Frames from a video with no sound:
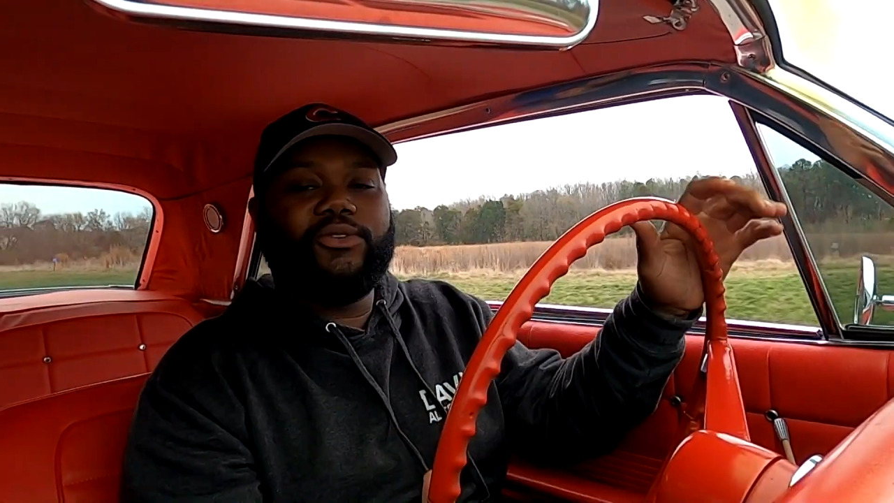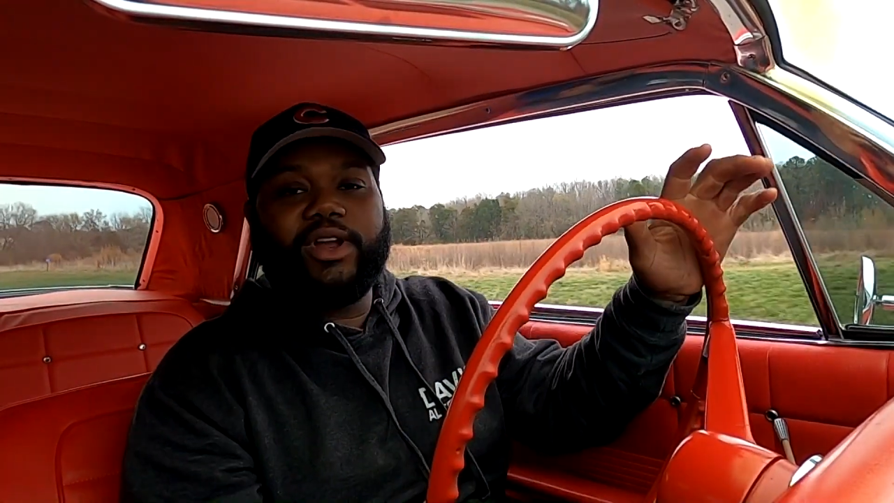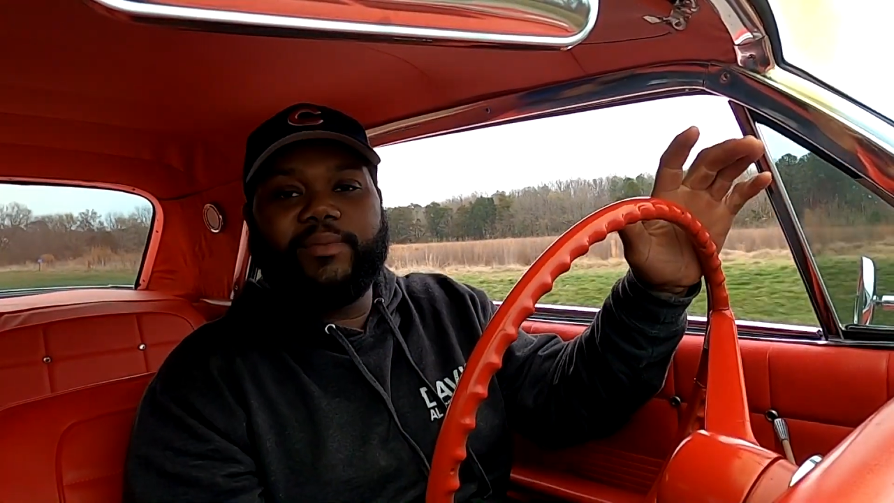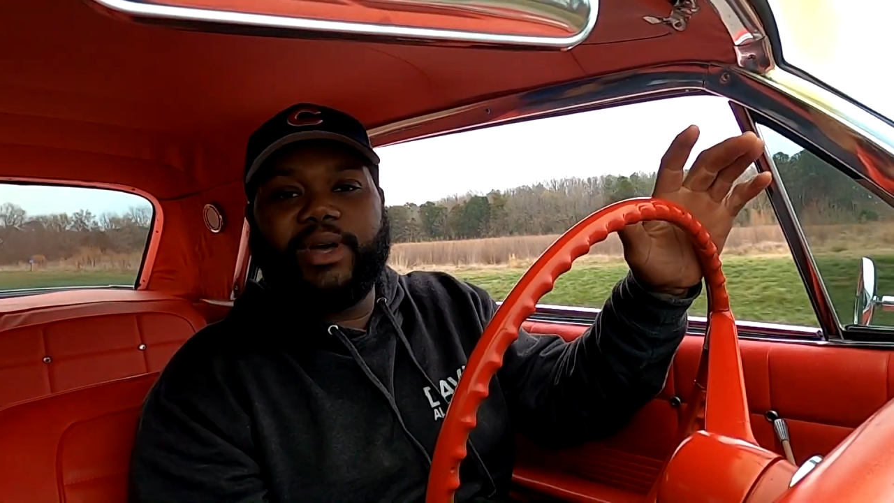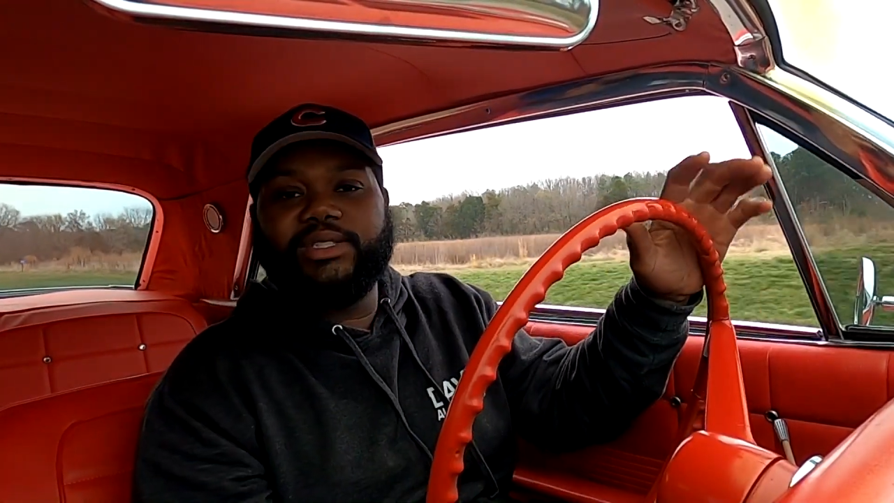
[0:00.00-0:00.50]

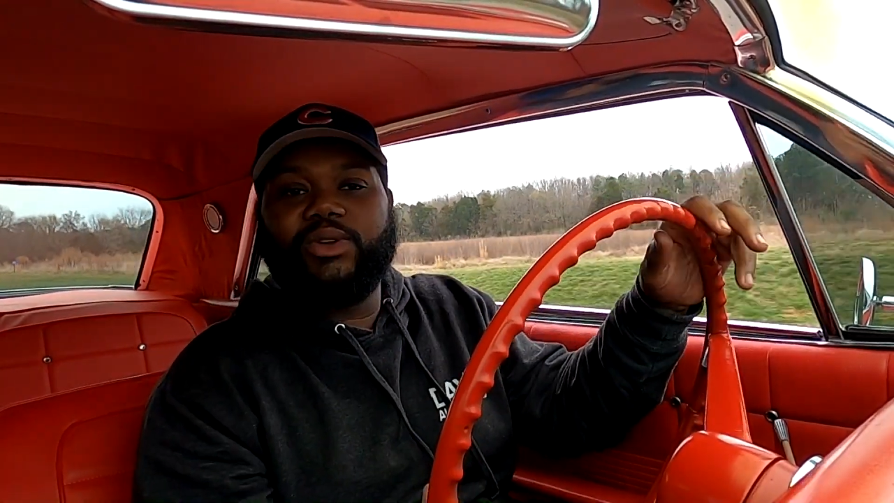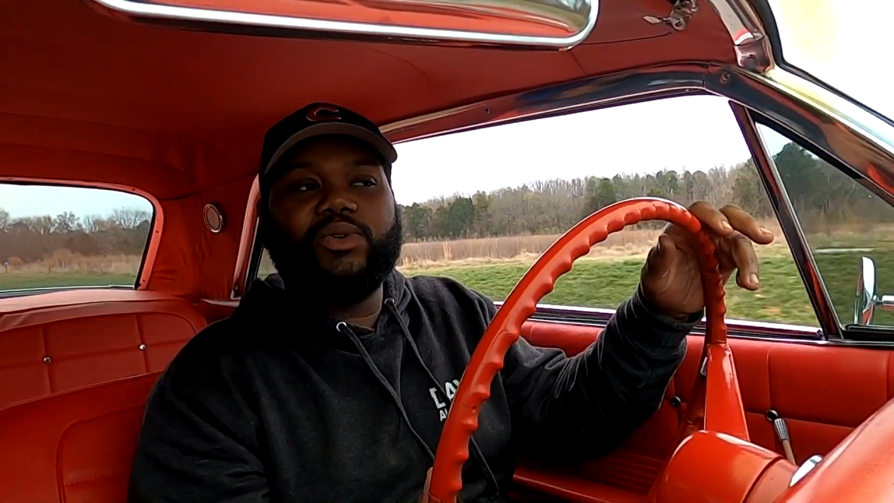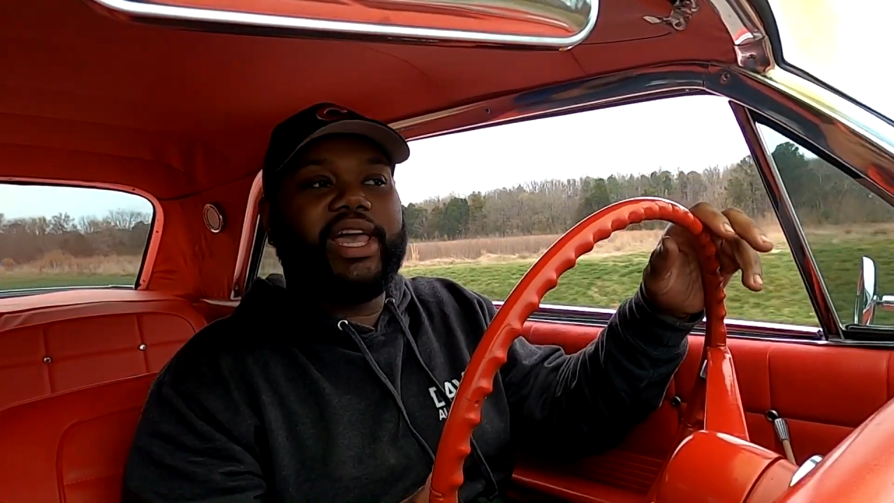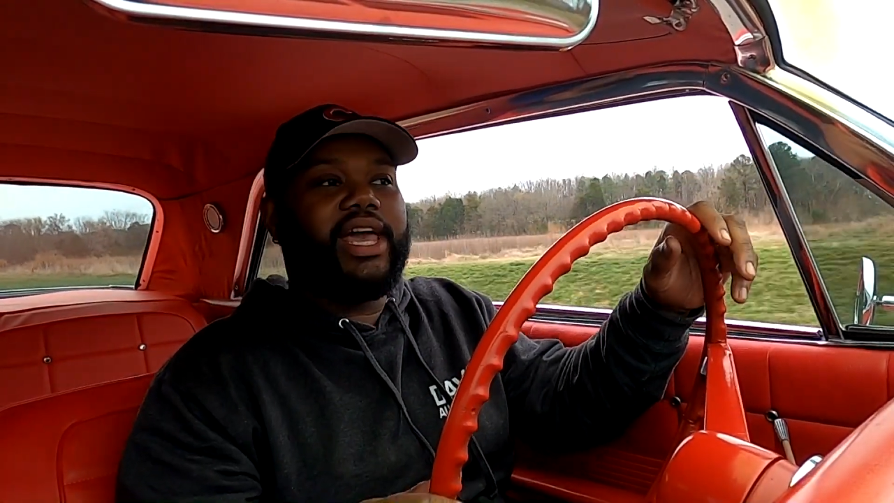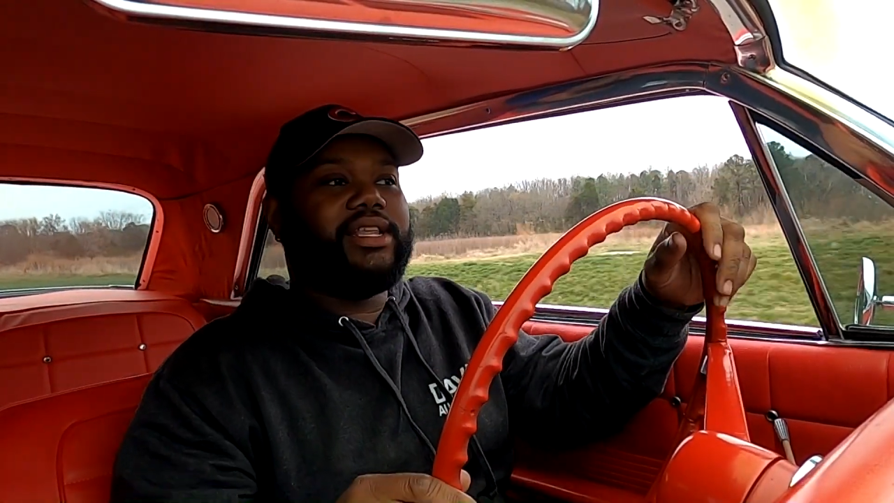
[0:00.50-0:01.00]
grandma's
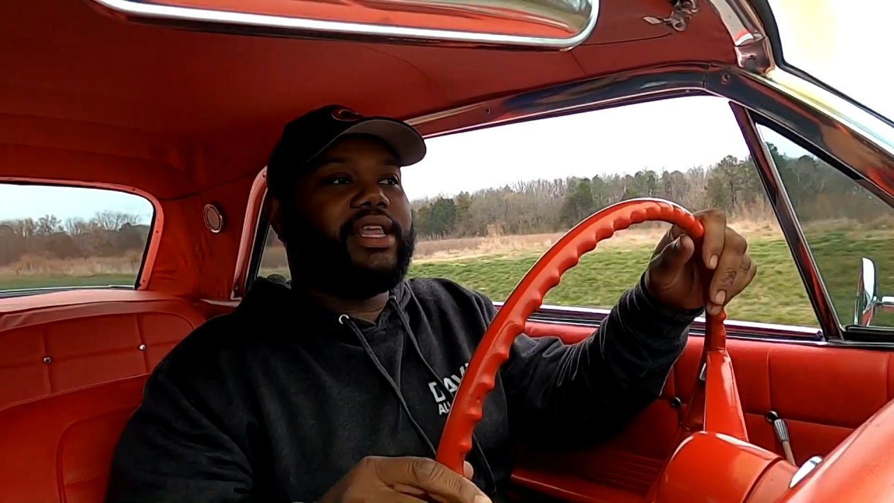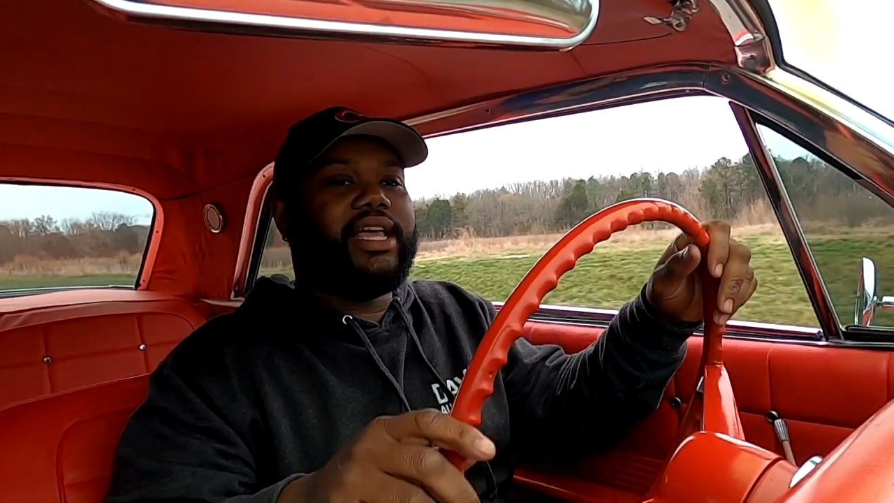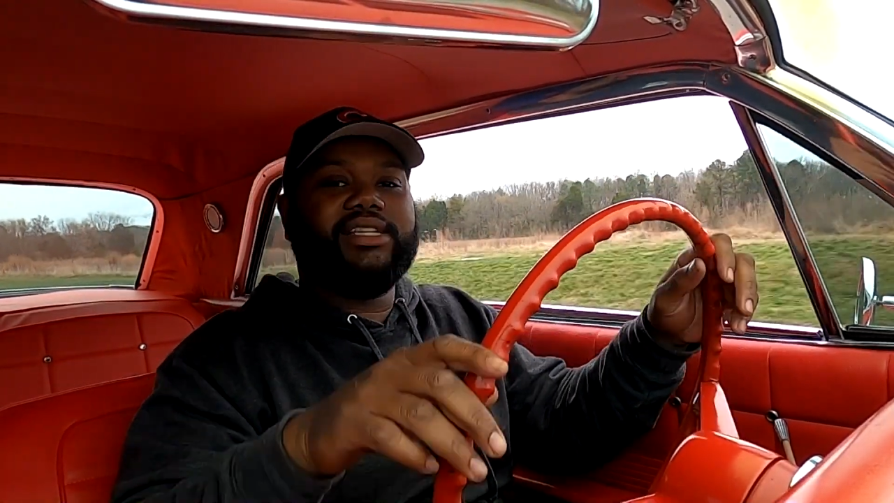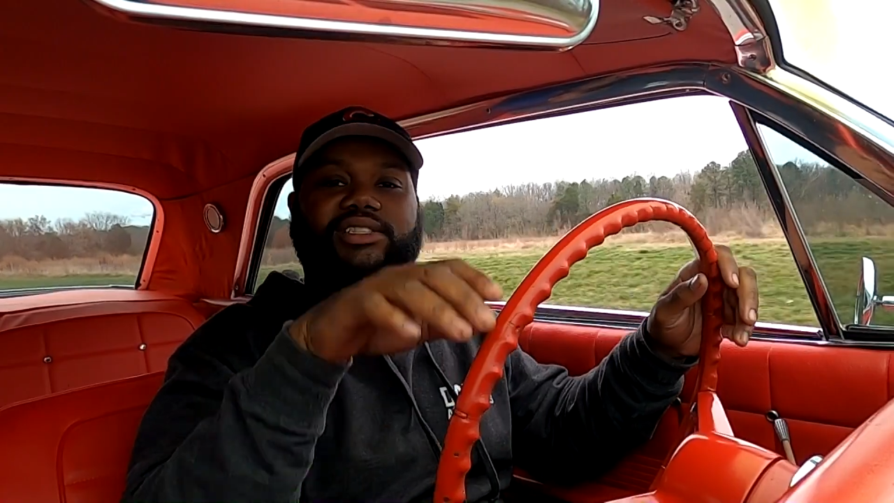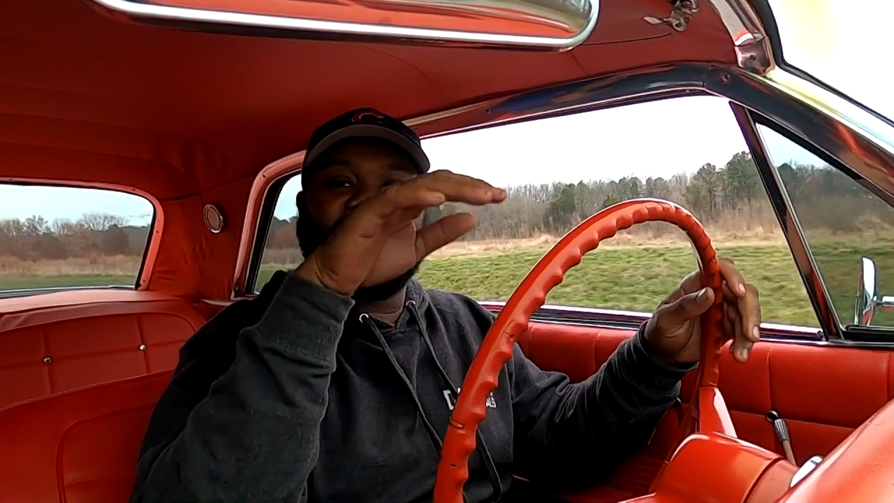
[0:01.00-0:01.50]
old
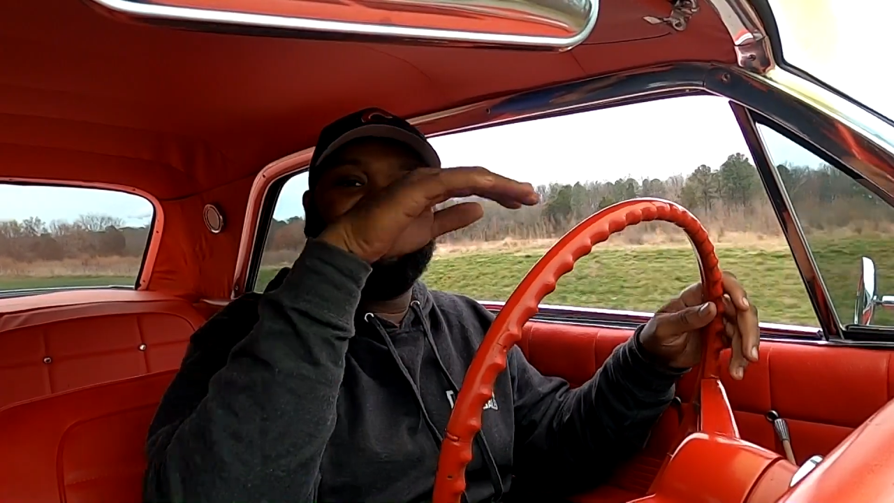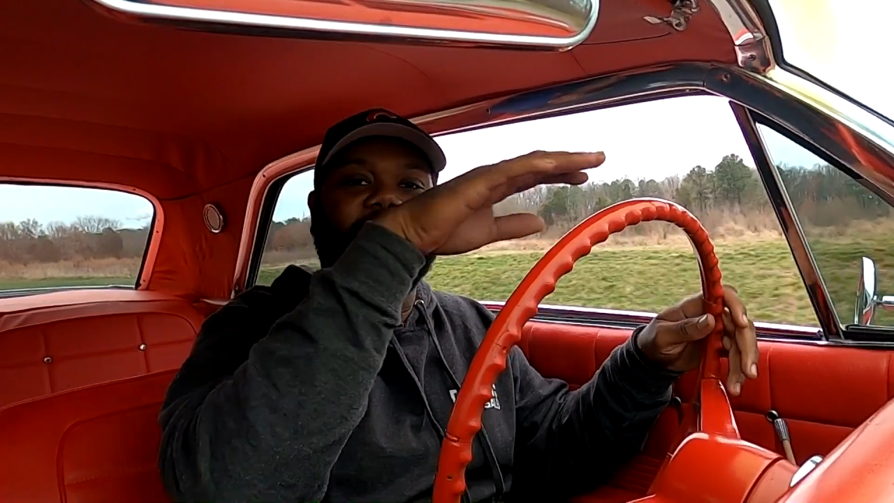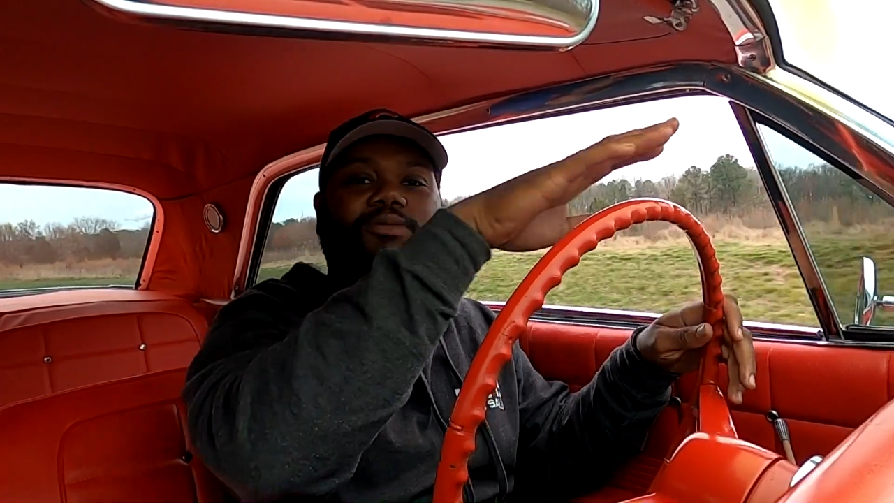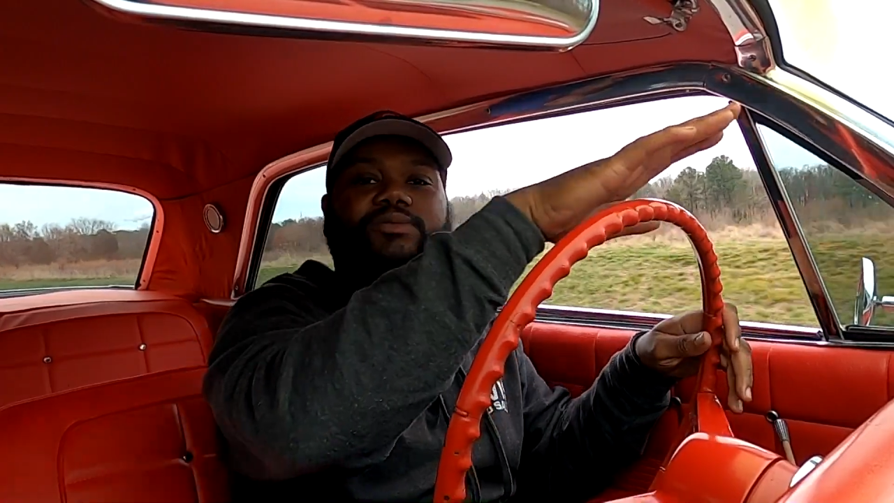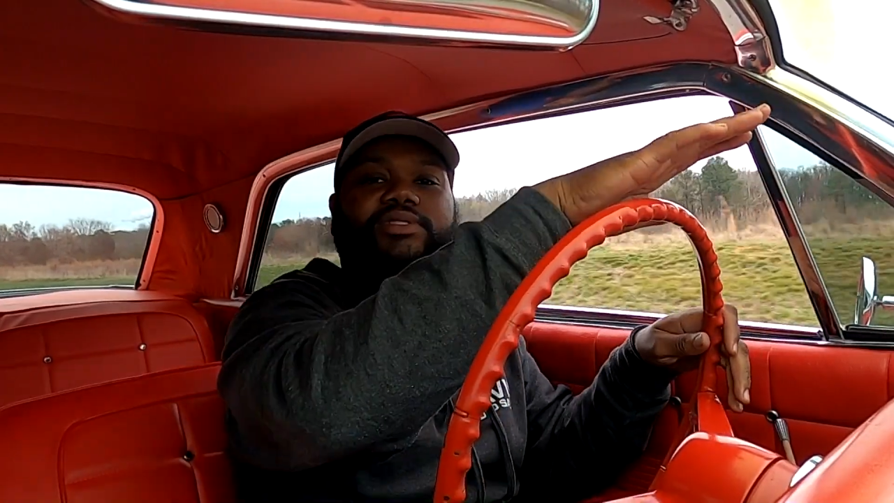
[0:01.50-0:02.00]
Cadillac, it just
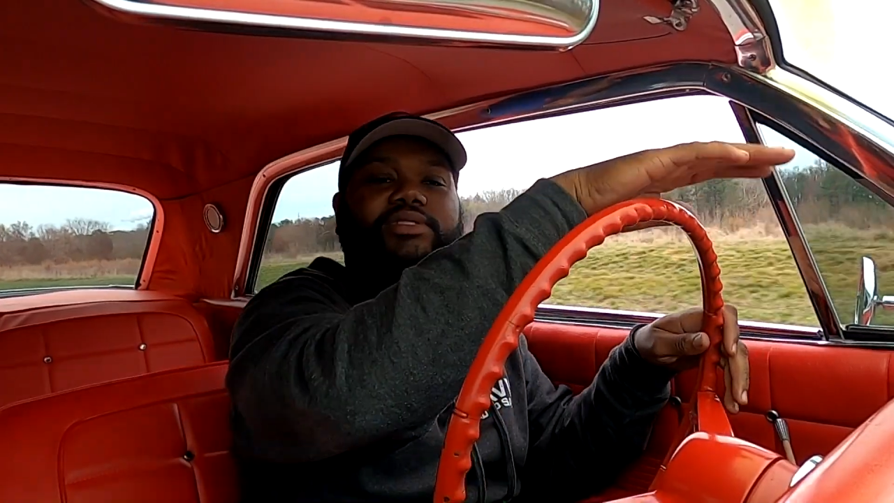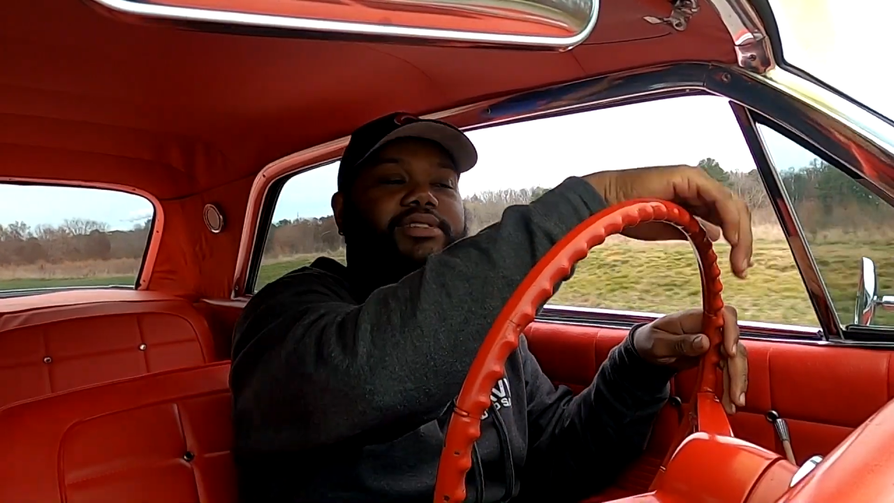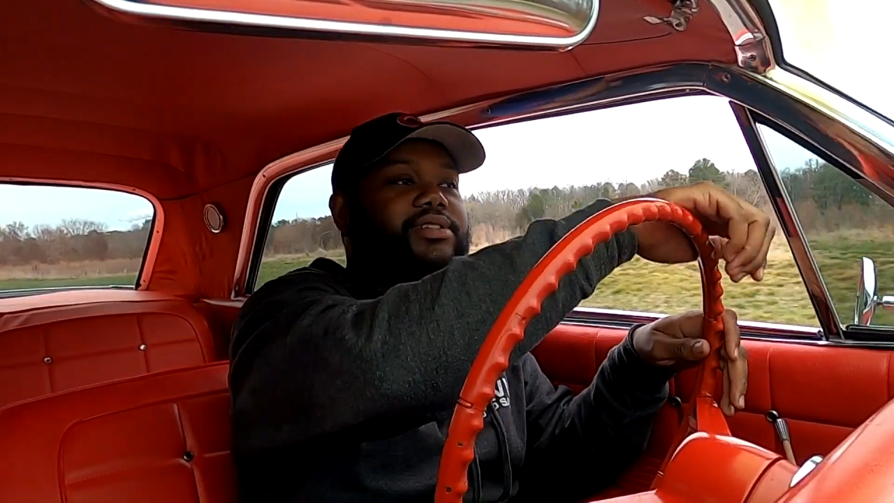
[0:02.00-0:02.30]
floats.